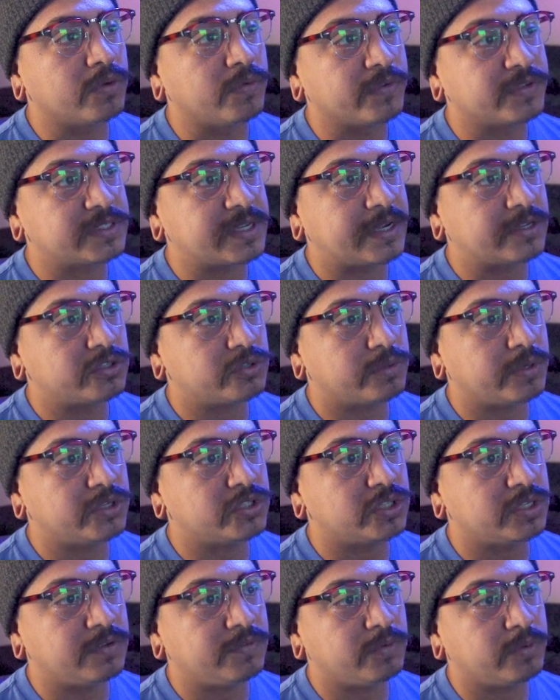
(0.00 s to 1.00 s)
of
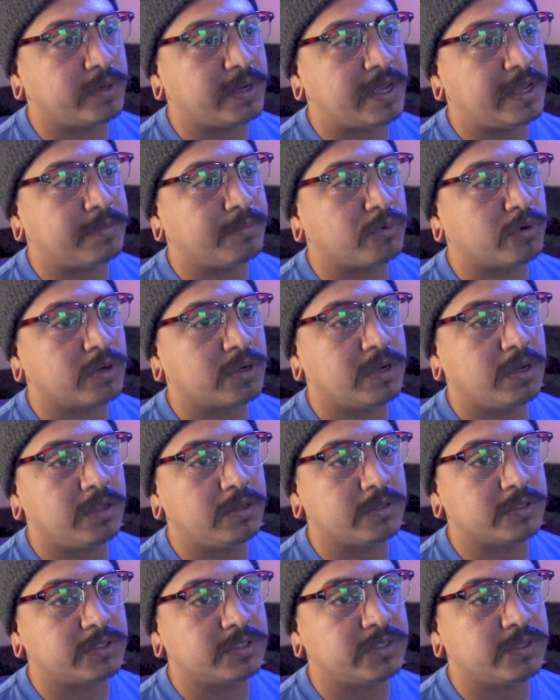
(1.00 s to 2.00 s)
saturation if you want to add more
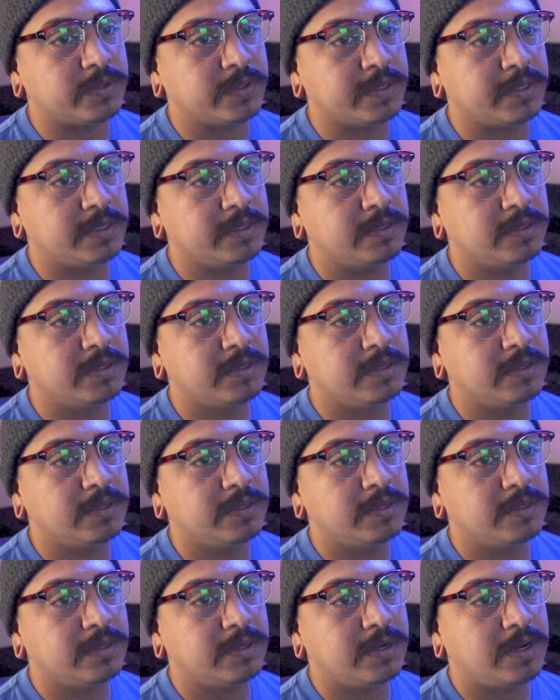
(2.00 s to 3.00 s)
color to it.
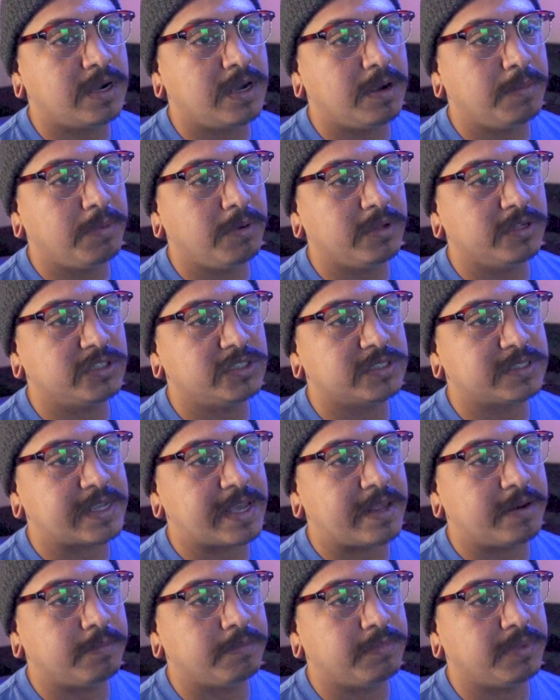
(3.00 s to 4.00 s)
I'll probably just
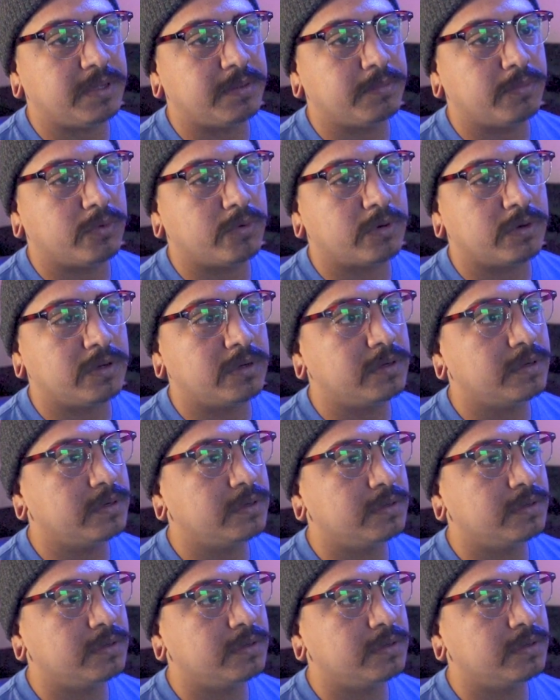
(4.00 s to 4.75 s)
add a bit more.